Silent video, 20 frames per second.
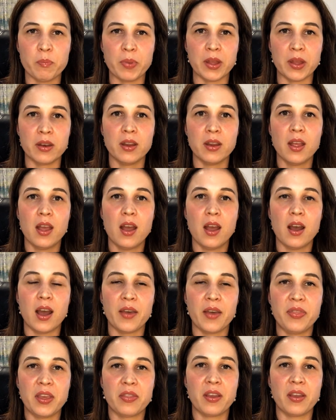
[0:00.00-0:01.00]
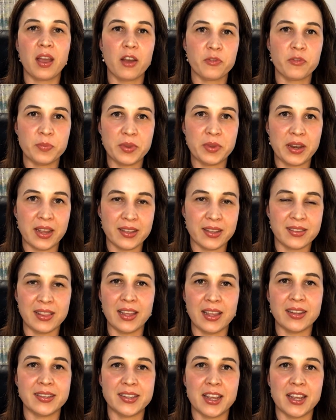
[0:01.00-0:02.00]
But I think the government has
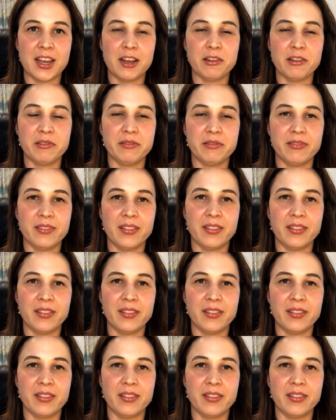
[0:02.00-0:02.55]
let down